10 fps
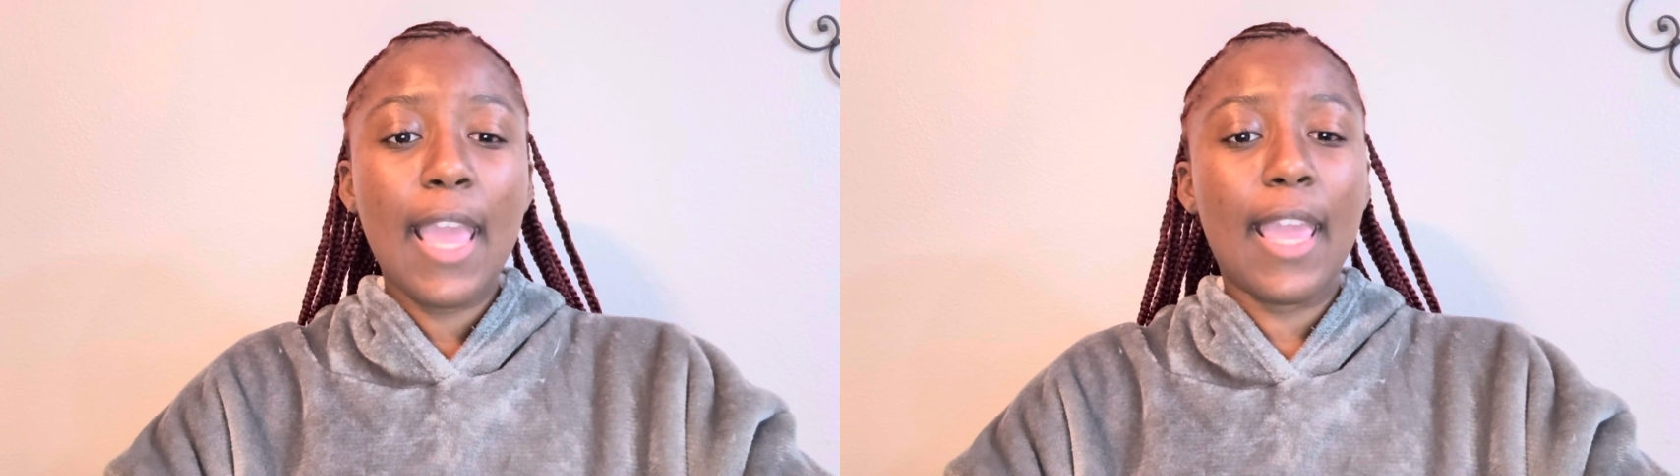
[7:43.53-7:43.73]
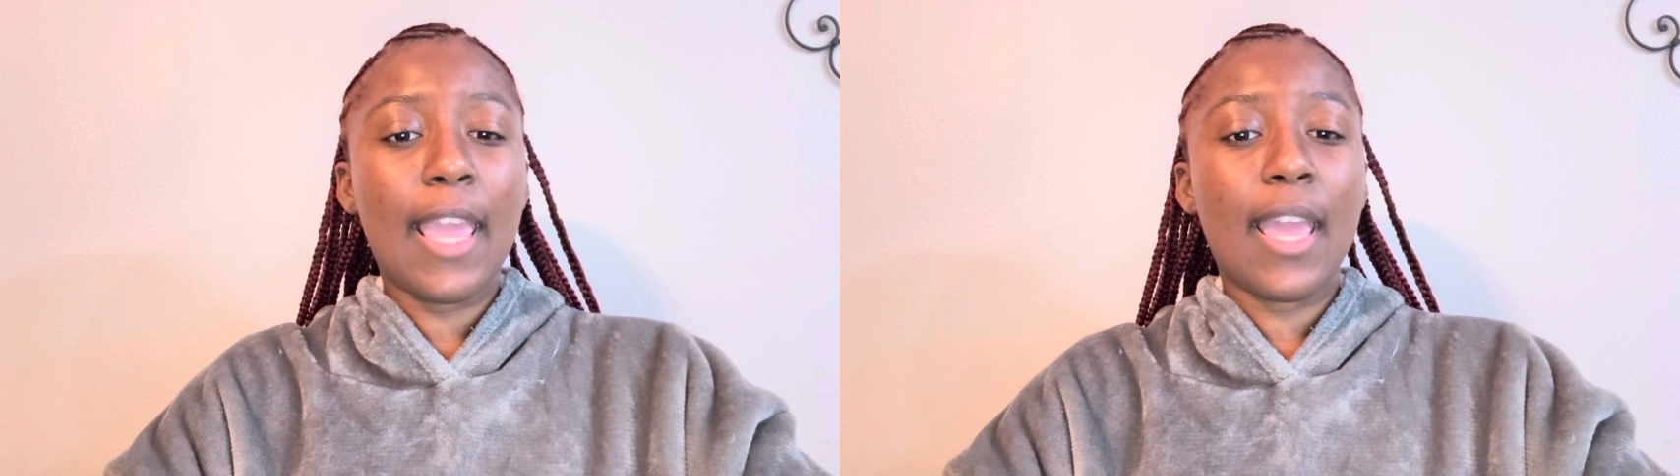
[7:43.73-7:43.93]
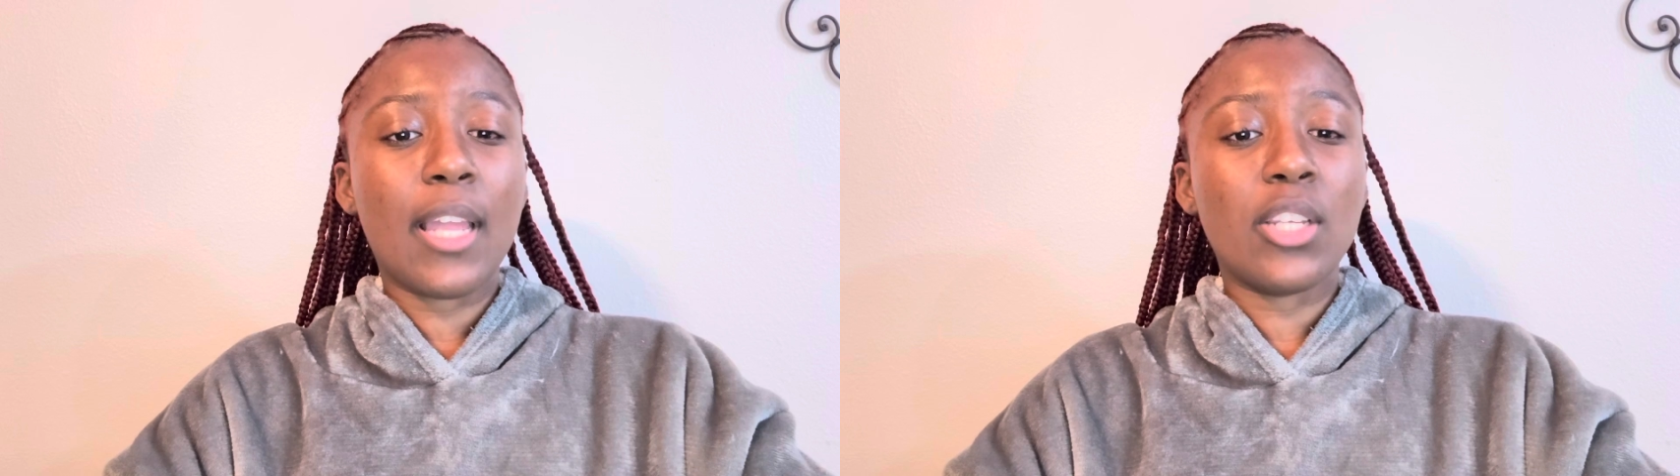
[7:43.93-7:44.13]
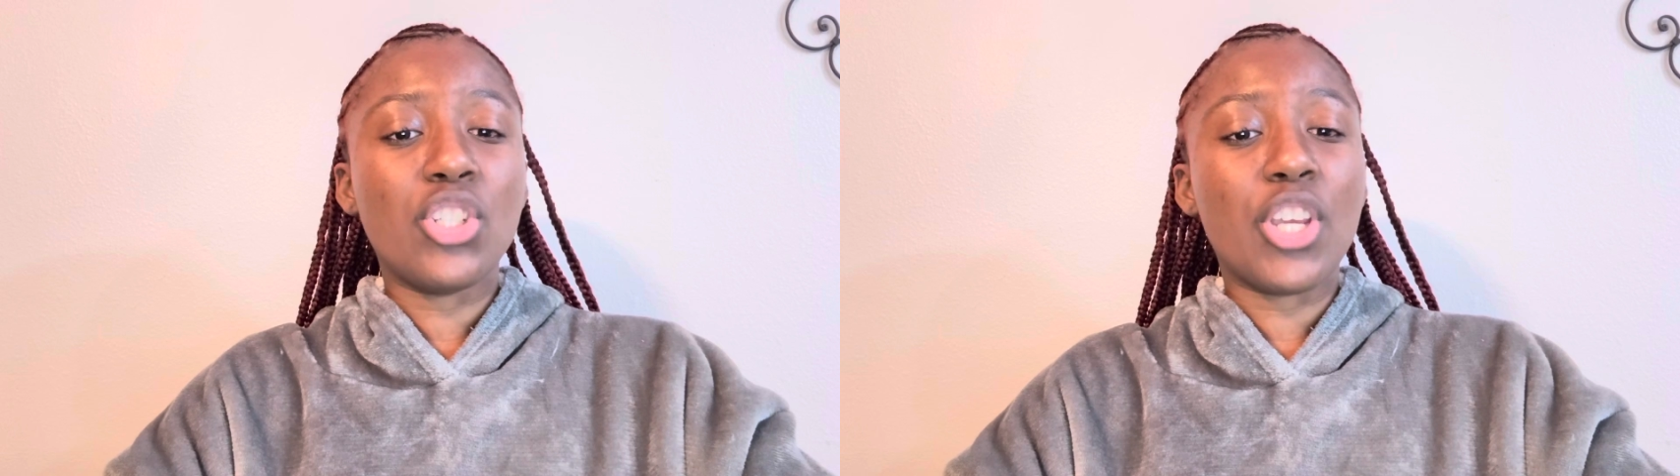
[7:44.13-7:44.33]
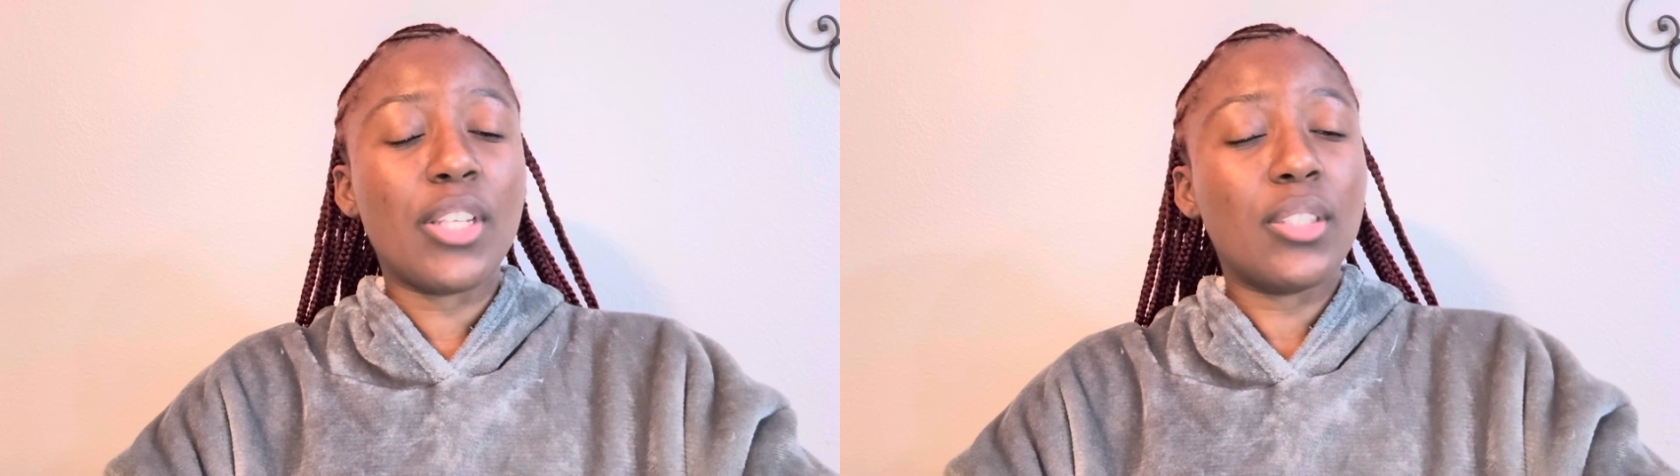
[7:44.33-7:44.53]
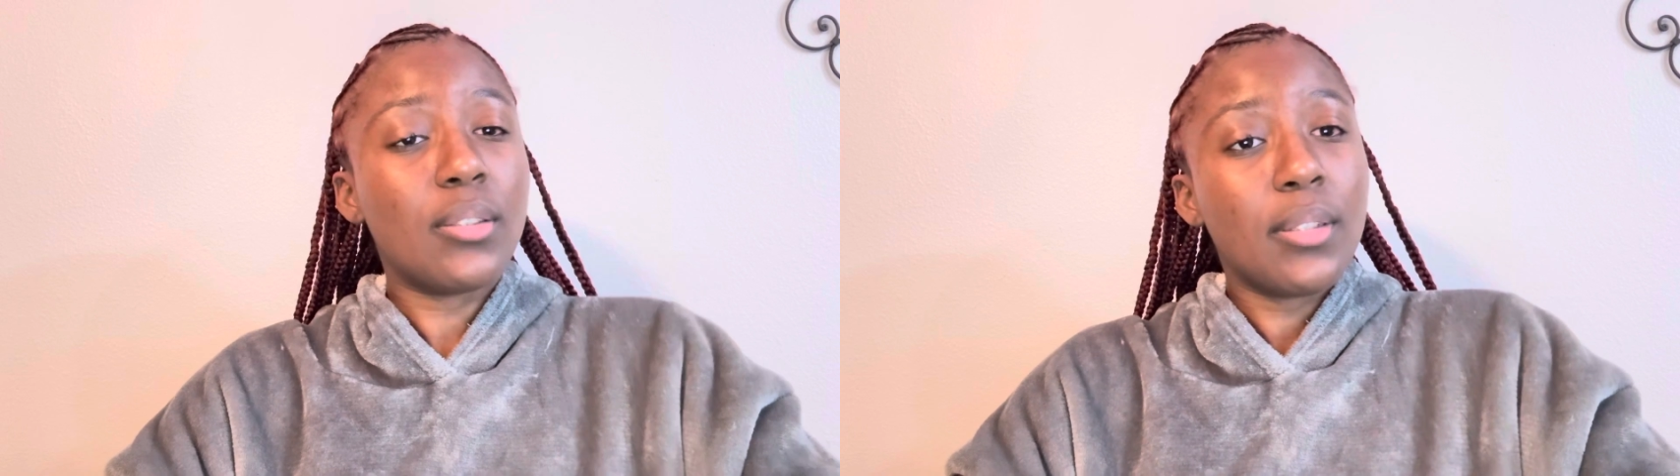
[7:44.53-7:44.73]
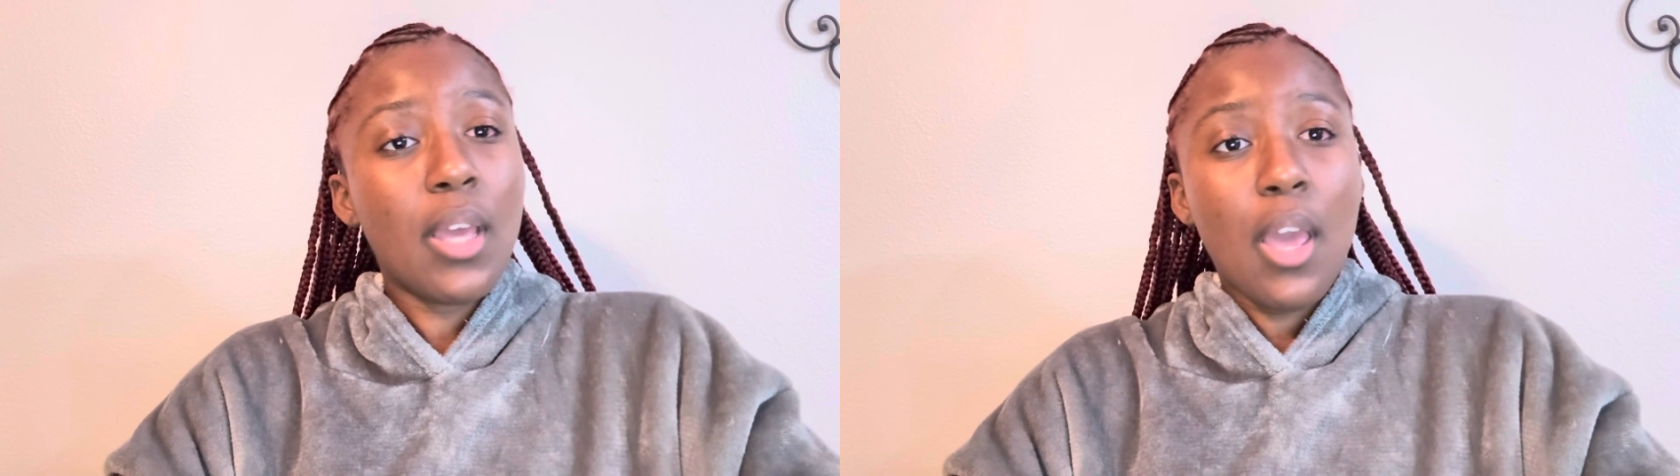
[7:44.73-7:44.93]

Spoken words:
and just